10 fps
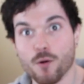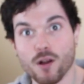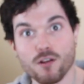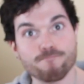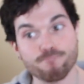they
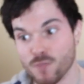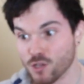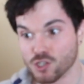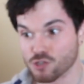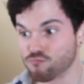were
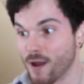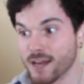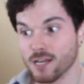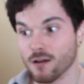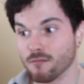just
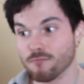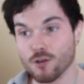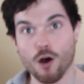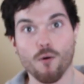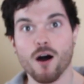ready to
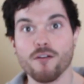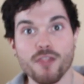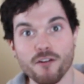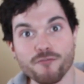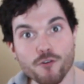go
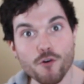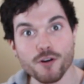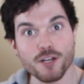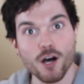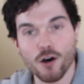hunt their
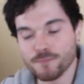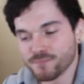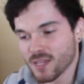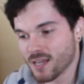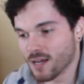food, you know,
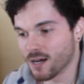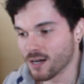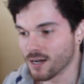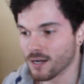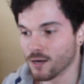
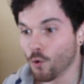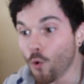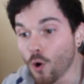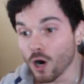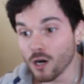
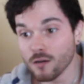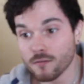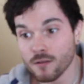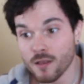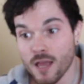or
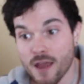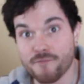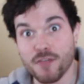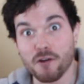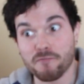
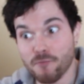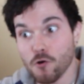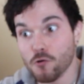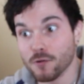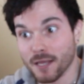if their
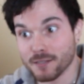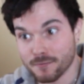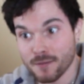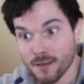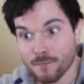food, like
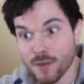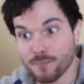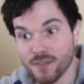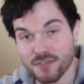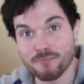
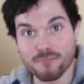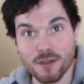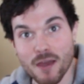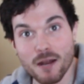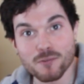the
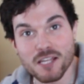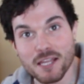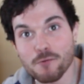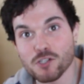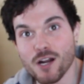animals that
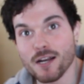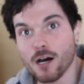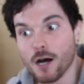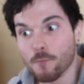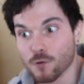they were trying to
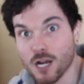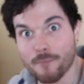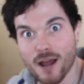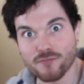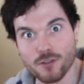hunt were
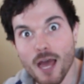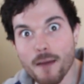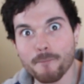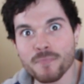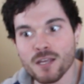coming after
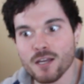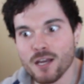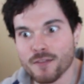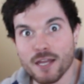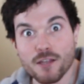them.
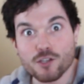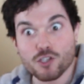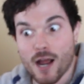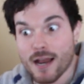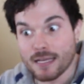They either
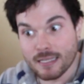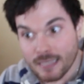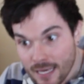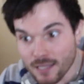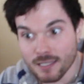try and
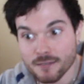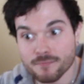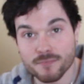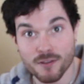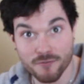kill it,
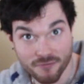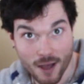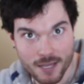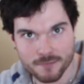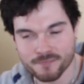
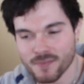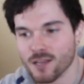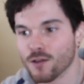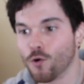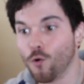fight,
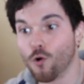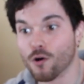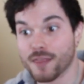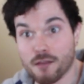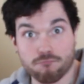
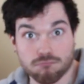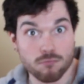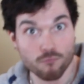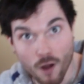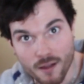or they
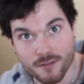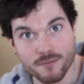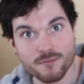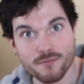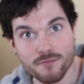run,
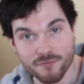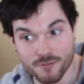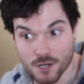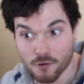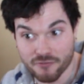
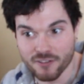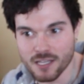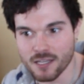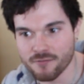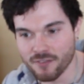you know,
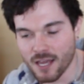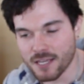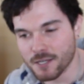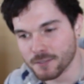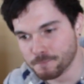flee,
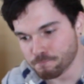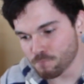flight, you know.